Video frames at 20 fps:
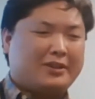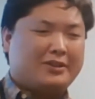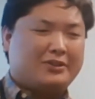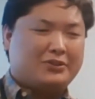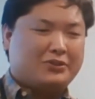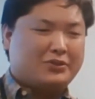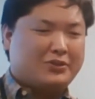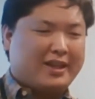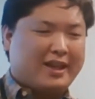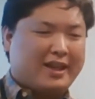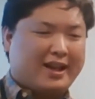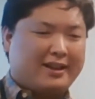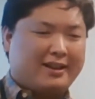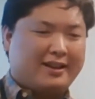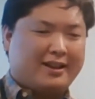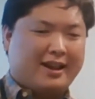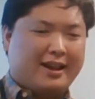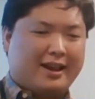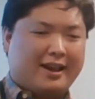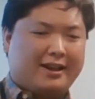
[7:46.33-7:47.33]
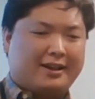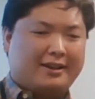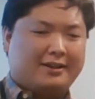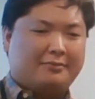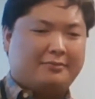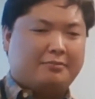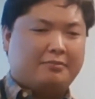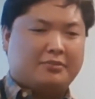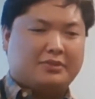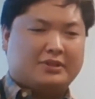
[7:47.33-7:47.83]
We do that,
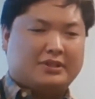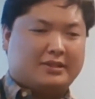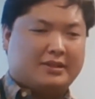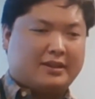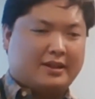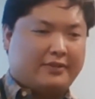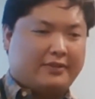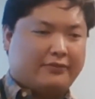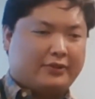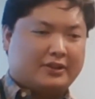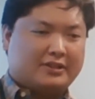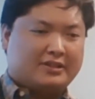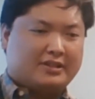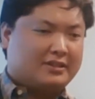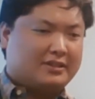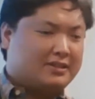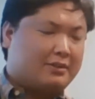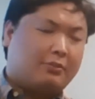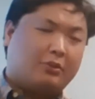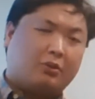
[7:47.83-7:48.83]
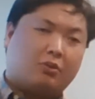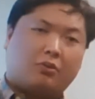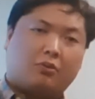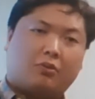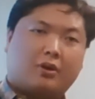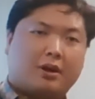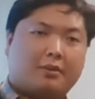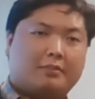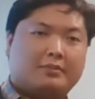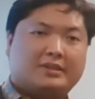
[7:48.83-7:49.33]
and say for instance,
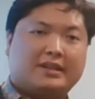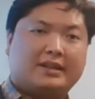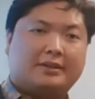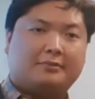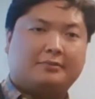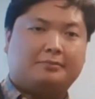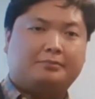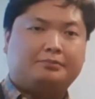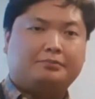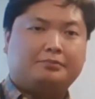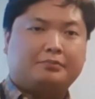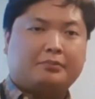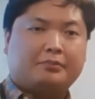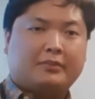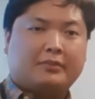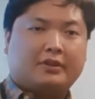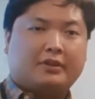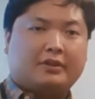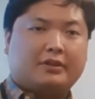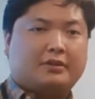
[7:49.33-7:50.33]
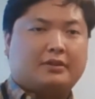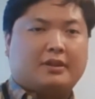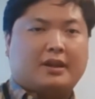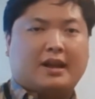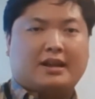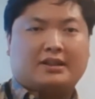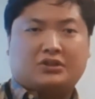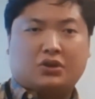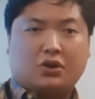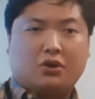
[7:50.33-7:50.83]
someone comes in,
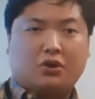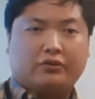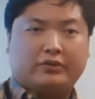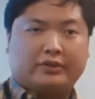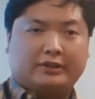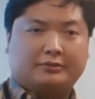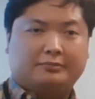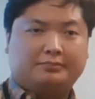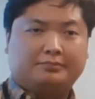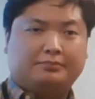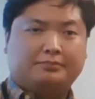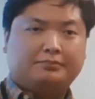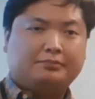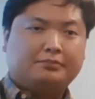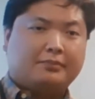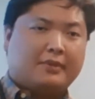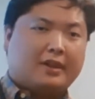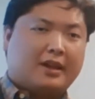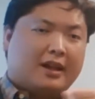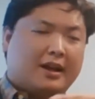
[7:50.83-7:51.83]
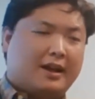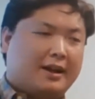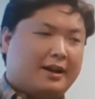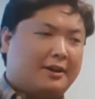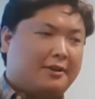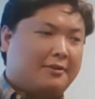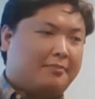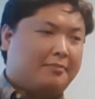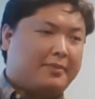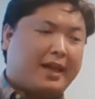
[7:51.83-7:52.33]
has COVID.
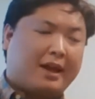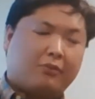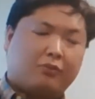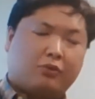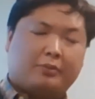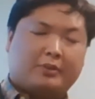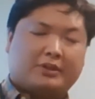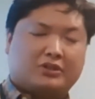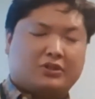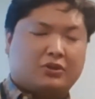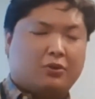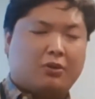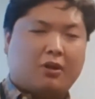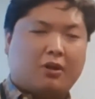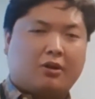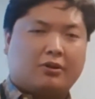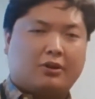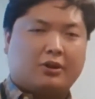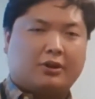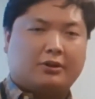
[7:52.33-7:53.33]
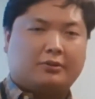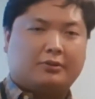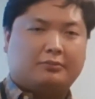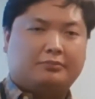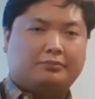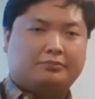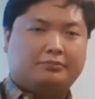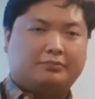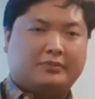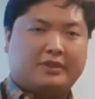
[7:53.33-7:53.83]
That room is no
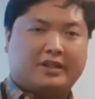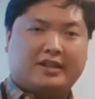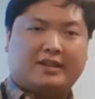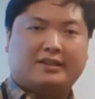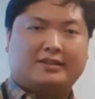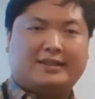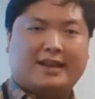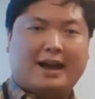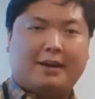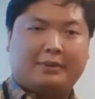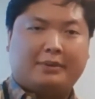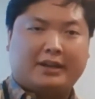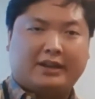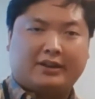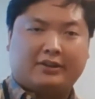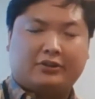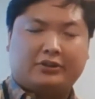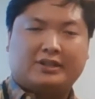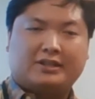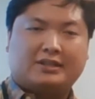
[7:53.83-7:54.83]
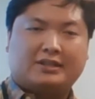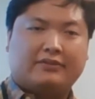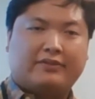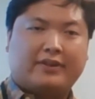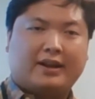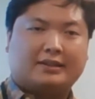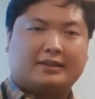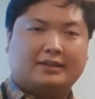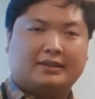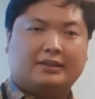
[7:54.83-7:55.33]
longer decontaminated or
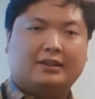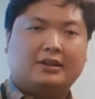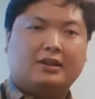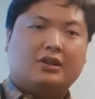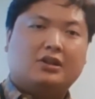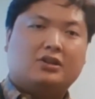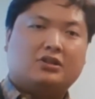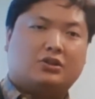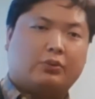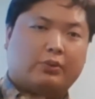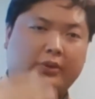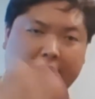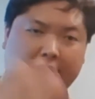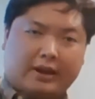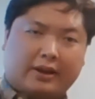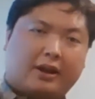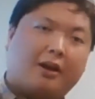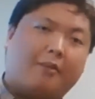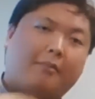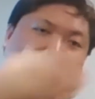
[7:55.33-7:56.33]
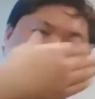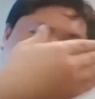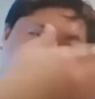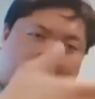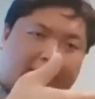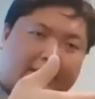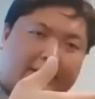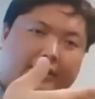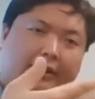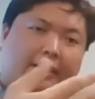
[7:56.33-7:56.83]
disinfected. So we'd come
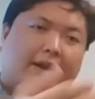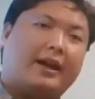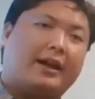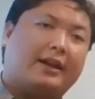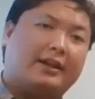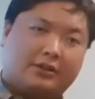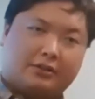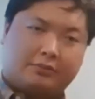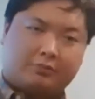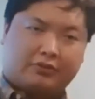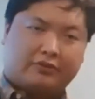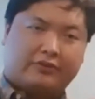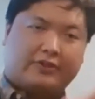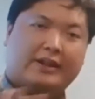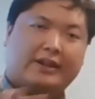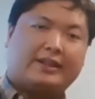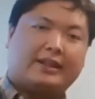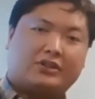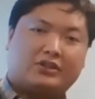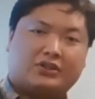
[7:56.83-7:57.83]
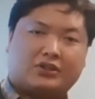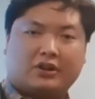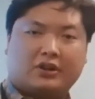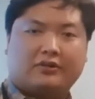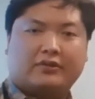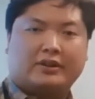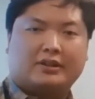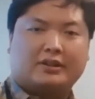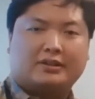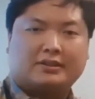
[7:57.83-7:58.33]
back in and provide that
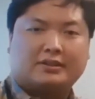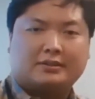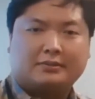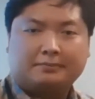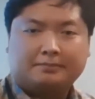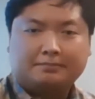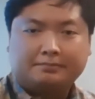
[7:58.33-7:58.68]
service.